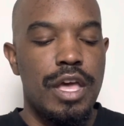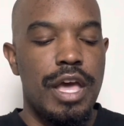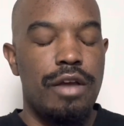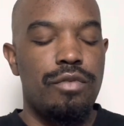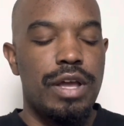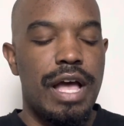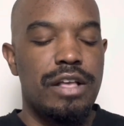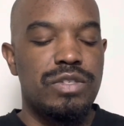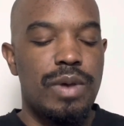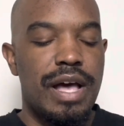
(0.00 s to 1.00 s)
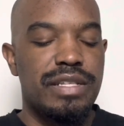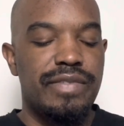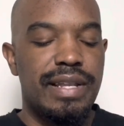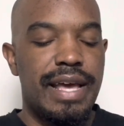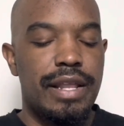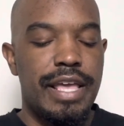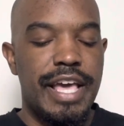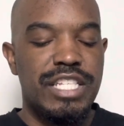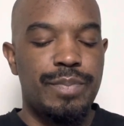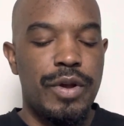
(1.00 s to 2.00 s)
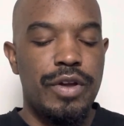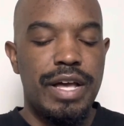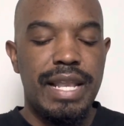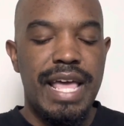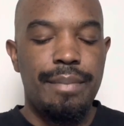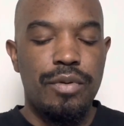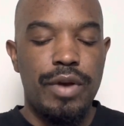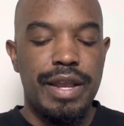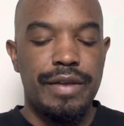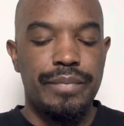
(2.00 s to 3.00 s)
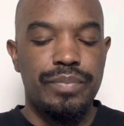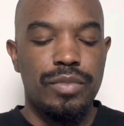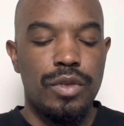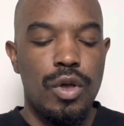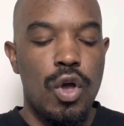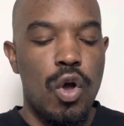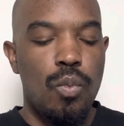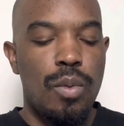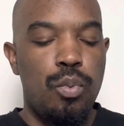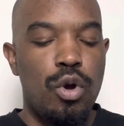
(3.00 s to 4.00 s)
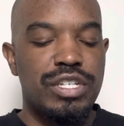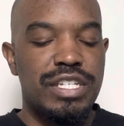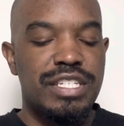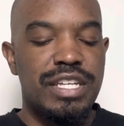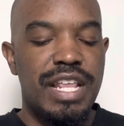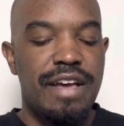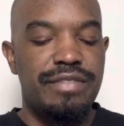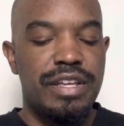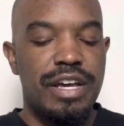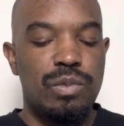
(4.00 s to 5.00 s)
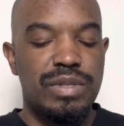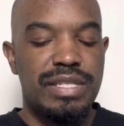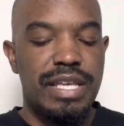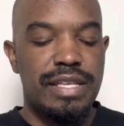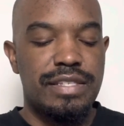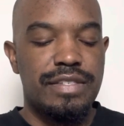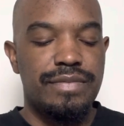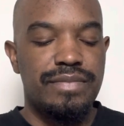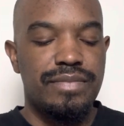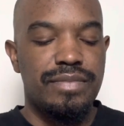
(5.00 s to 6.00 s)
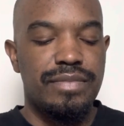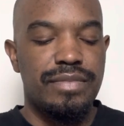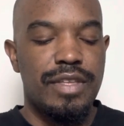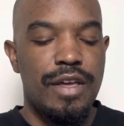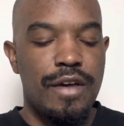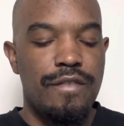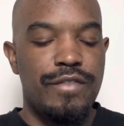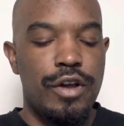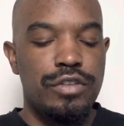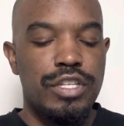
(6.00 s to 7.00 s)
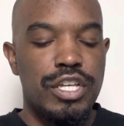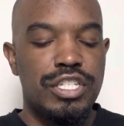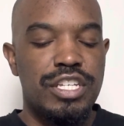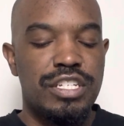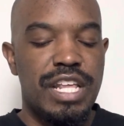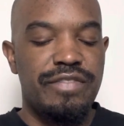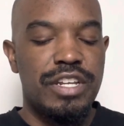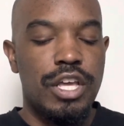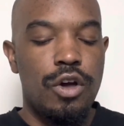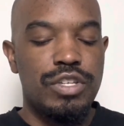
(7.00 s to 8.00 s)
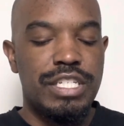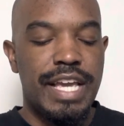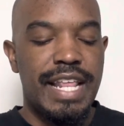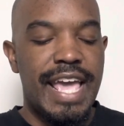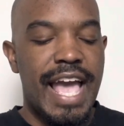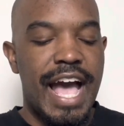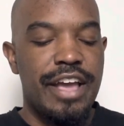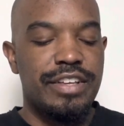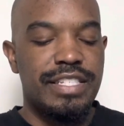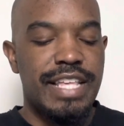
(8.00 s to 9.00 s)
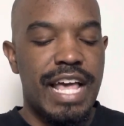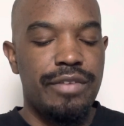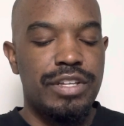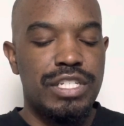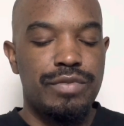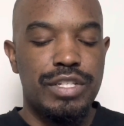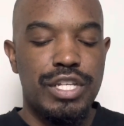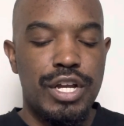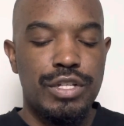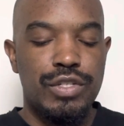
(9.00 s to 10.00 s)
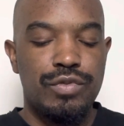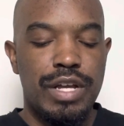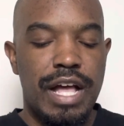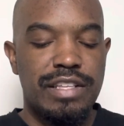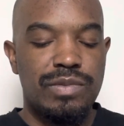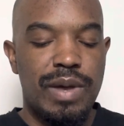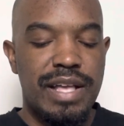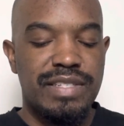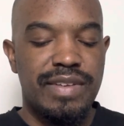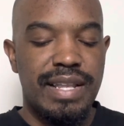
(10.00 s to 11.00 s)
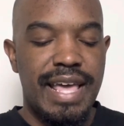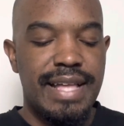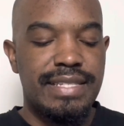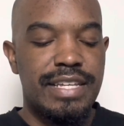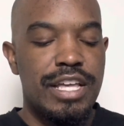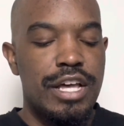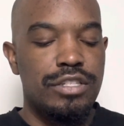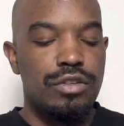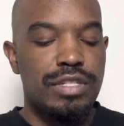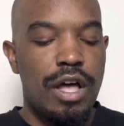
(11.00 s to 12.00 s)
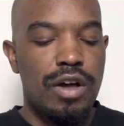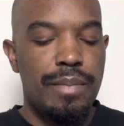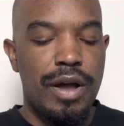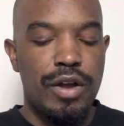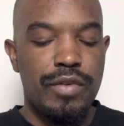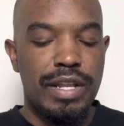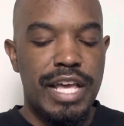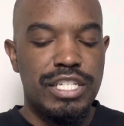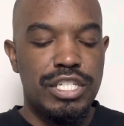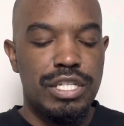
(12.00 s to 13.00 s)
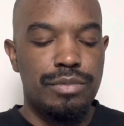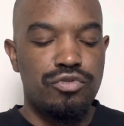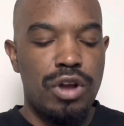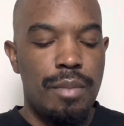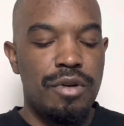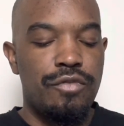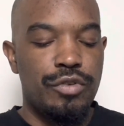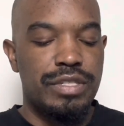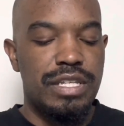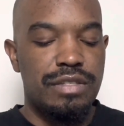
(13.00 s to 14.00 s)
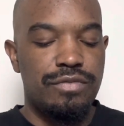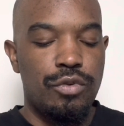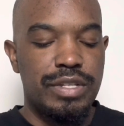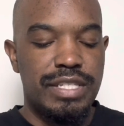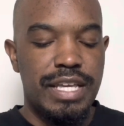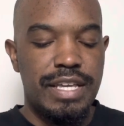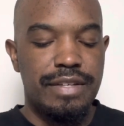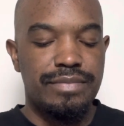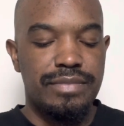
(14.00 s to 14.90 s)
A Real Housewives of Atlanta expert elaborated, what Porsha should have done was this. First, she should have negotiated a higher salary to return to Real Housewives of Atlanta to talk about her relationship drama for season 14.